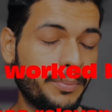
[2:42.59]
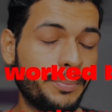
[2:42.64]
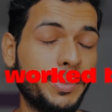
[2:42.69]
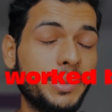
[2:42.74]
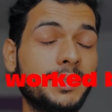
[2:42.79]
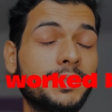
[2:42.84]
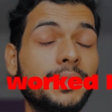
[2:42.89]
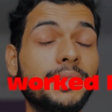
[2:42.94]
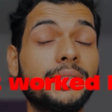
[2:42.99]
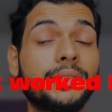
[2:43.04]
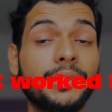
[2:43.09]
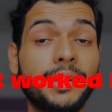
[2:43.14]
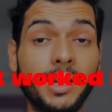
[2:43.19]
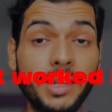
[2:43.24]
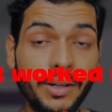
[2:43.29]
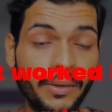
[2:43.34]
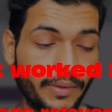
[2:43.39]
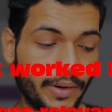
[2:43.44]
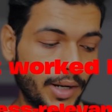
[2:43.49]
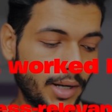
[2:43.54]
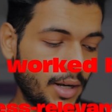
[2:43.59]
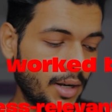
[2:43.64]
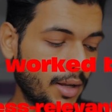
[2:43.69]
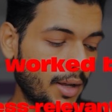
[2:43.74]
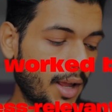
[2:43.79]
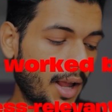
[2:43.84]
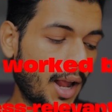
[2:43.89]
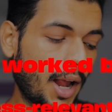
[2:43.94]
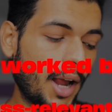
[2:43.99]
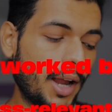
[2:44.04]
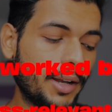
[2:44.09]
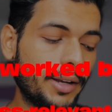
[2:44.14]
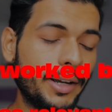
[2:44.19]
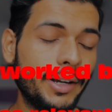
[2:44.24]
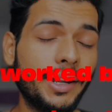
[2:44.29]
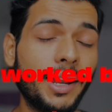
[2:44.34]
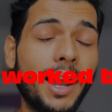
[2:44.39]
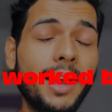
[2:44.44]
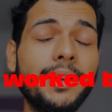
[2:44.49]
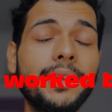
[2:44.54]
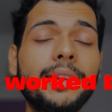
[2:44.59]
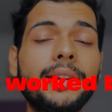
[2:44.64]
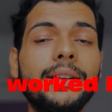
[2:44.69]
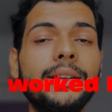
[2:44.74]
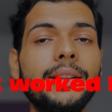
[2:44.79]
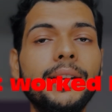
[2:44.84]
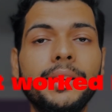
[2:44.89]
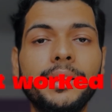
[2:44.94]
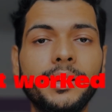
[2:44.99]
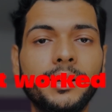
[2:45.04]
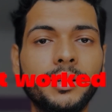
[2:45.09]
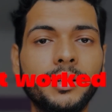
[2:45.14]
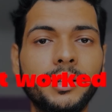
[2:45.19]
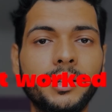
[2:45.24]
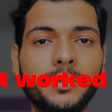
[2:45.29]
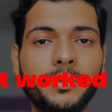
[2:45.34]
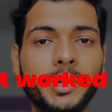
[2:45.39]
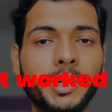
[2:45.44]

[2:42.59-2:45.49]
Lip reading: business relevant, and it had a clear narrative.